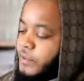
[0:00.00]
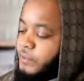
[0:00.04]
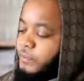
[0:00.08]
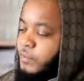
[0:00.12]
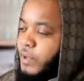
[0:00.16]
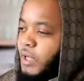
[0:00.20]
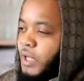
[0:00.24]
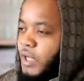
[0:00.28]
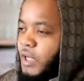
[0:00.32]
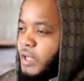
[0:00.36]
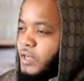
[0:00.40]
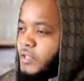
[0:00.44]

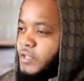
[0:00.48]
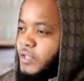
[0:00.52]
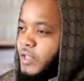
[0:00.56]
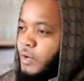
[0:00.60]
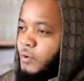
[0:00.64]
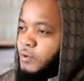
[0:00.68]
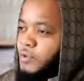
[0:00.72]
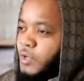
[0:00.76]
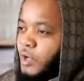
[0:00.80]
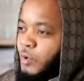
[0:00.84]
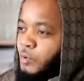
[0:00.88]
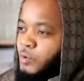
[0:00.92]
But like I
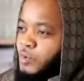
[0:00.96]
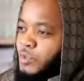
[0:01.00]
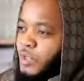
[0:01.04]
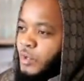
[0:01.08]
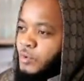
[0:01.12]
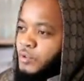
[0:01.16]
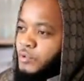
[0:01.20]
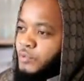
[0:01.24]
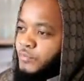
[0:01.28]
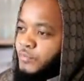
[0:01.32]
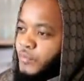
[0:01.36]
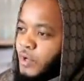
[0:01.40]
said, I was
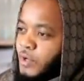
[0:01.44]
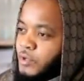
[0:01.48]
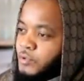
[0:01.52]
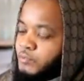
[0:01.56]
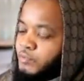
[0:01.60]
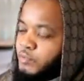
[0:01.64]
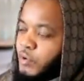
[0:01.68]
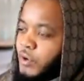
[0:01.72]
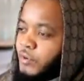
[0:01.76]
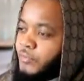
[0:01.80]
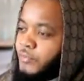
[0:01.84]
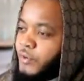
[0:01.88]

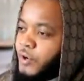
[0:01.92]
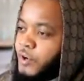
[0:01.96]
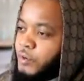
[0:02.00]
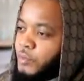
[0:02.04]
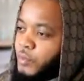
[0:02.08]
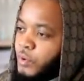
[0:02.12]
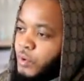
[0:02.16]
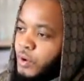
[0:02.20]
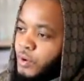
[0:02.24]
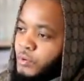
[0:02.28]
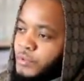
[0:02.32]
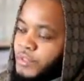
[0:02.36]
brought up very well.